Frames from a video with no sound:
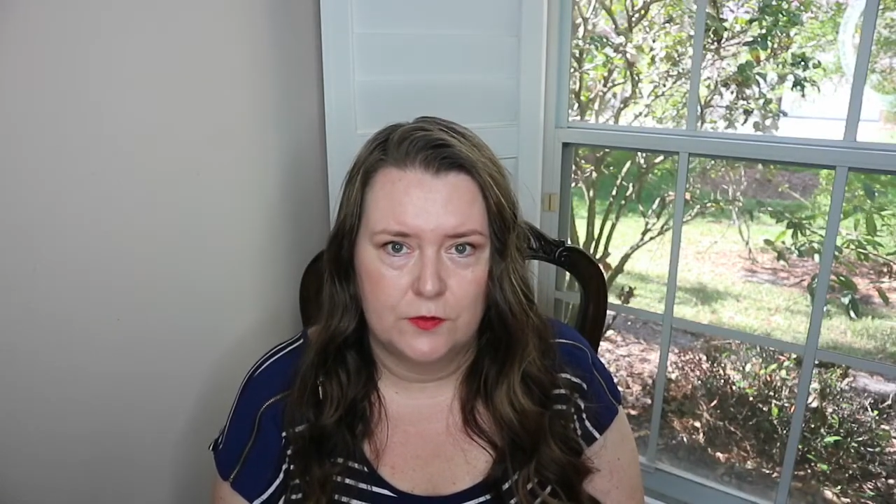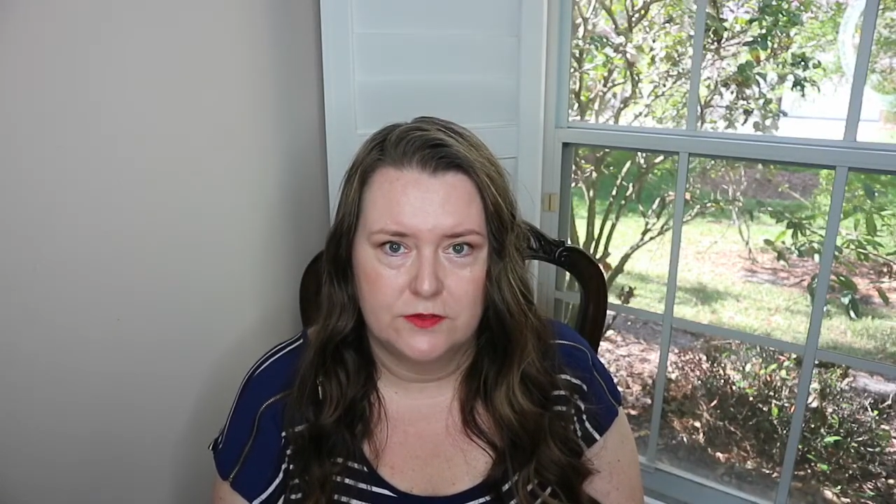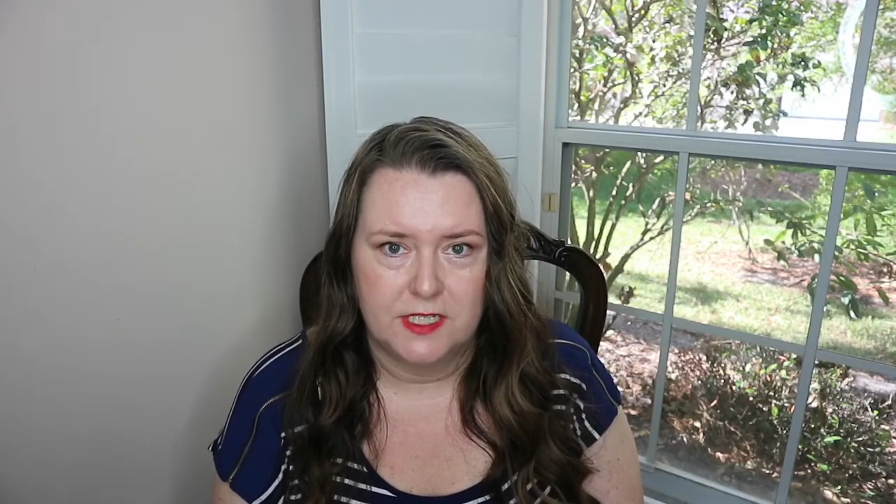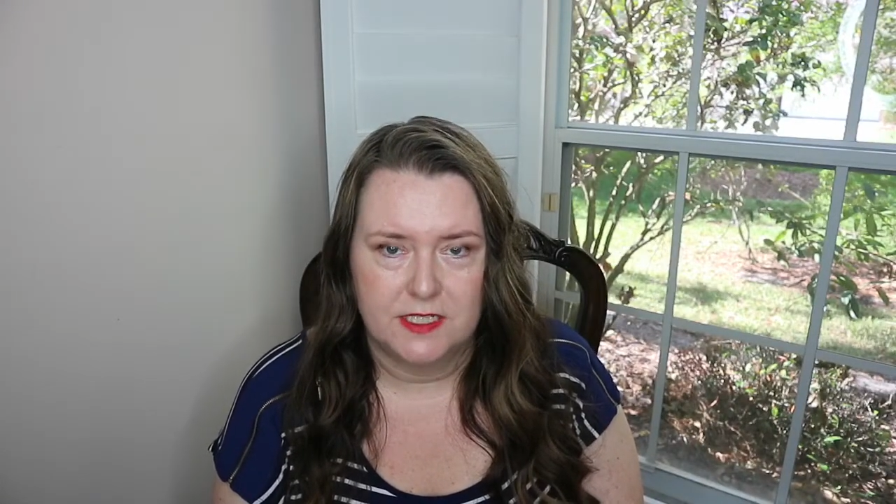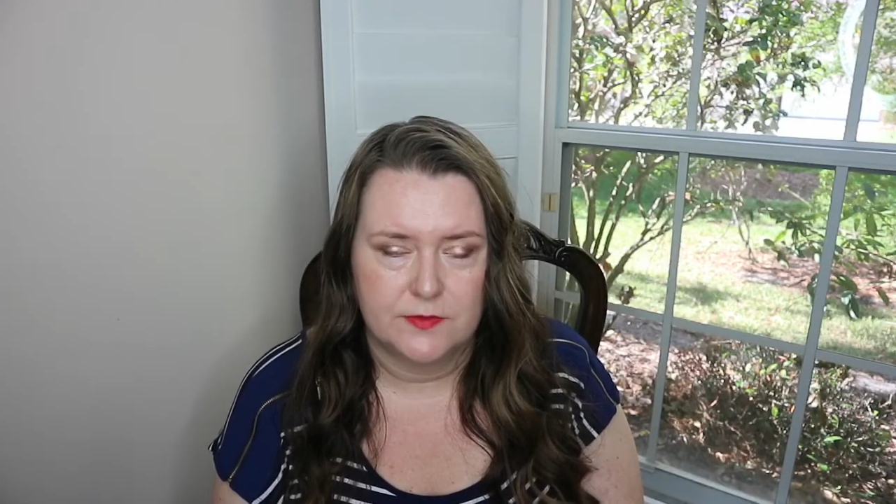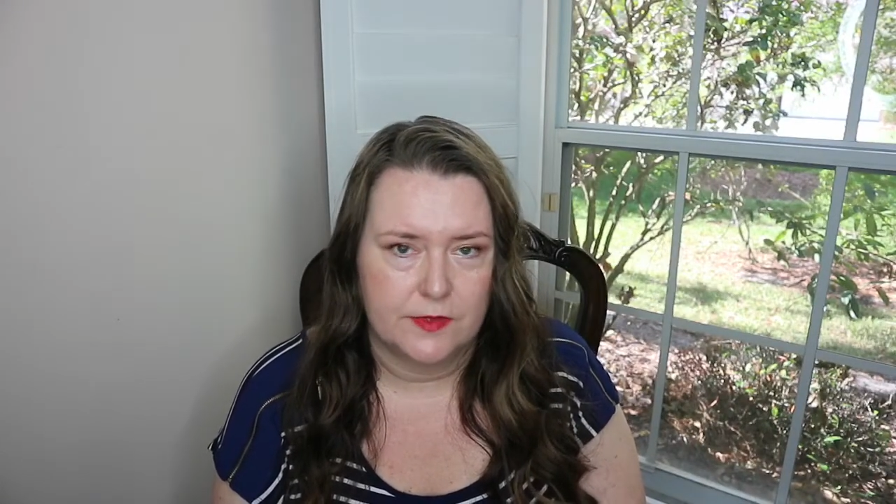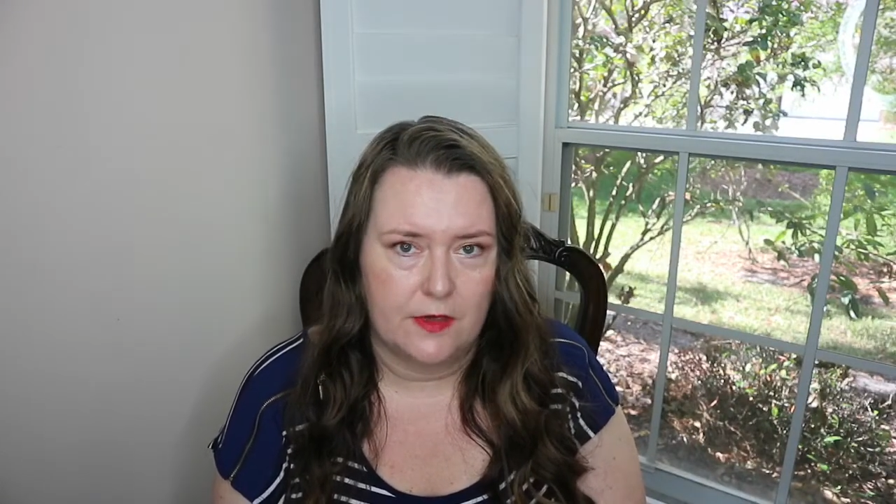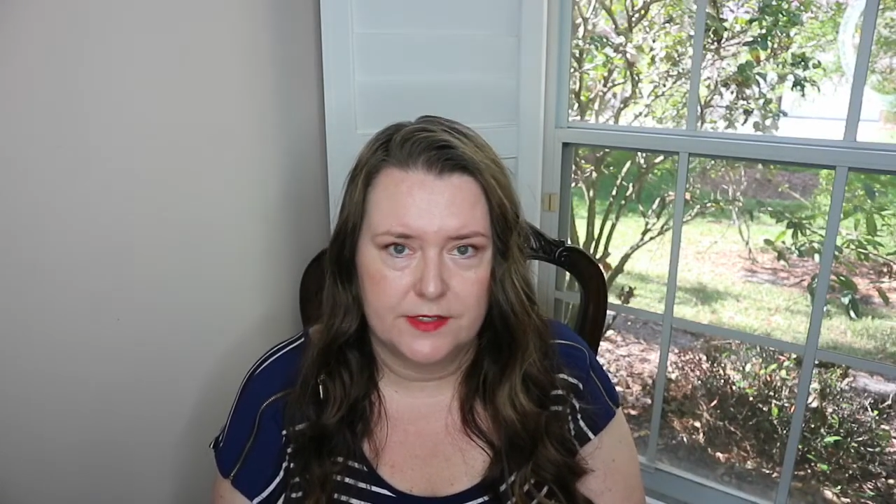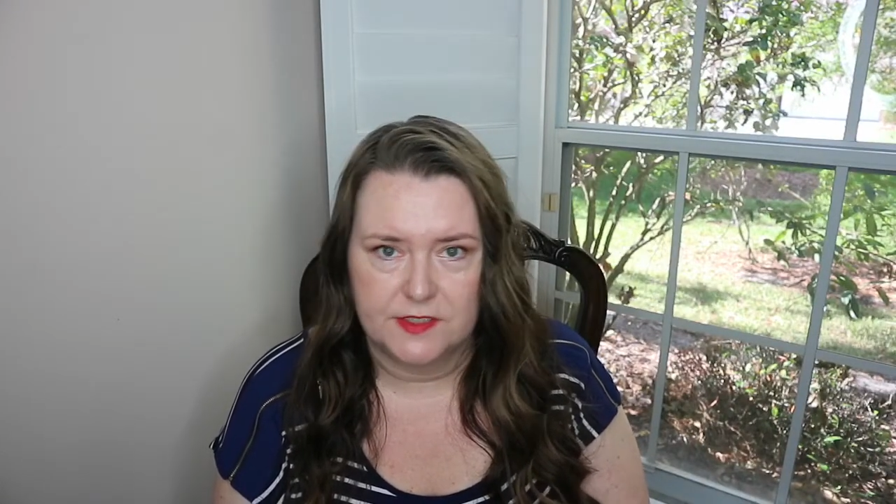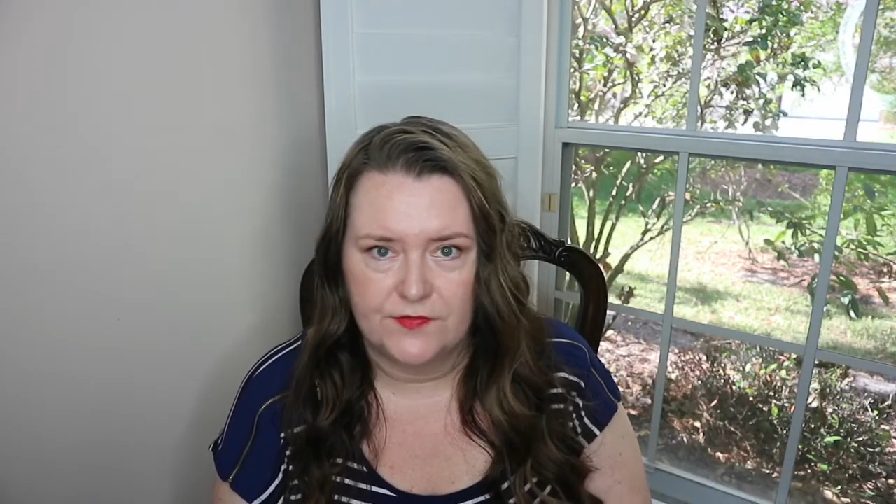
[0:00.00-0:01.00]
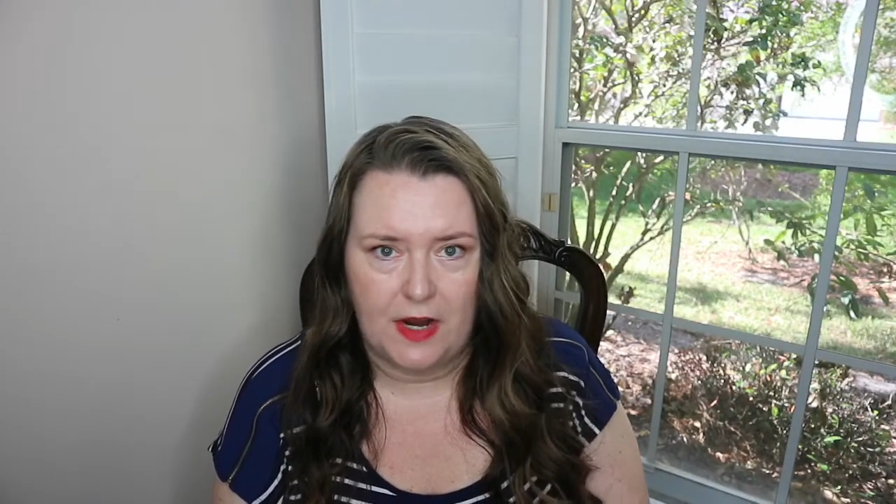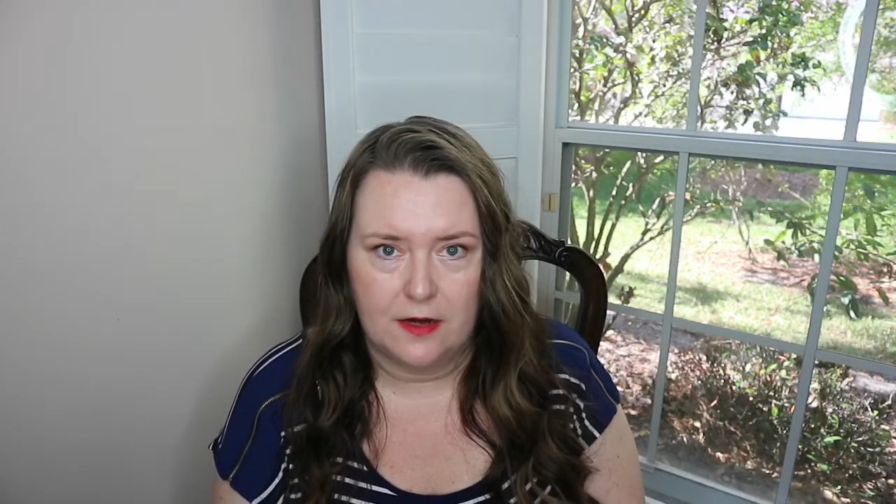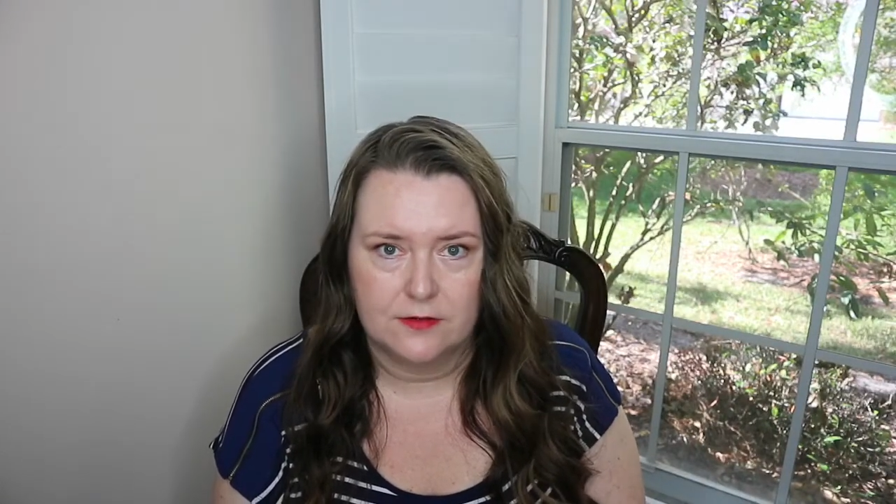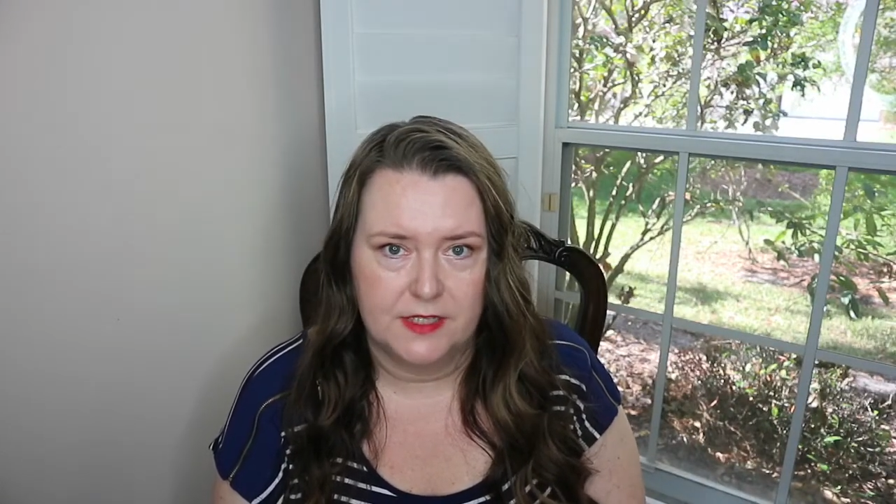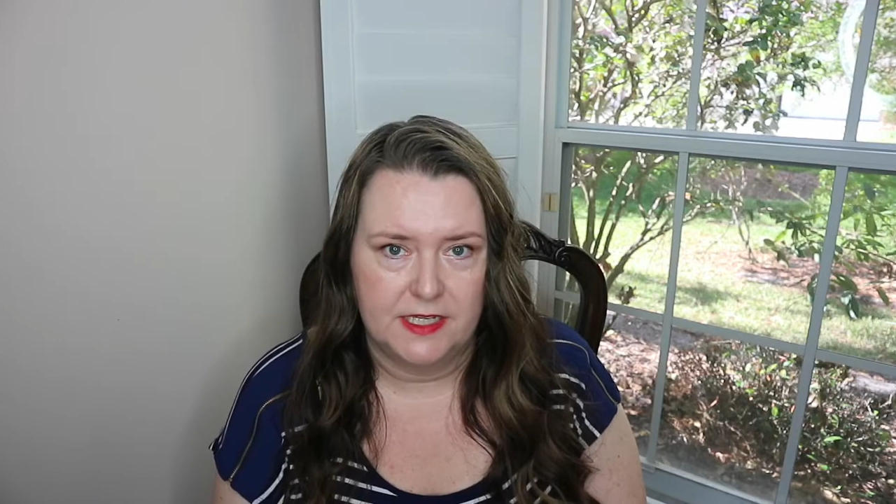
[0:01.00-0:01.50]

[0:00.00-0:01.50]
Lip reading: routines with all these fire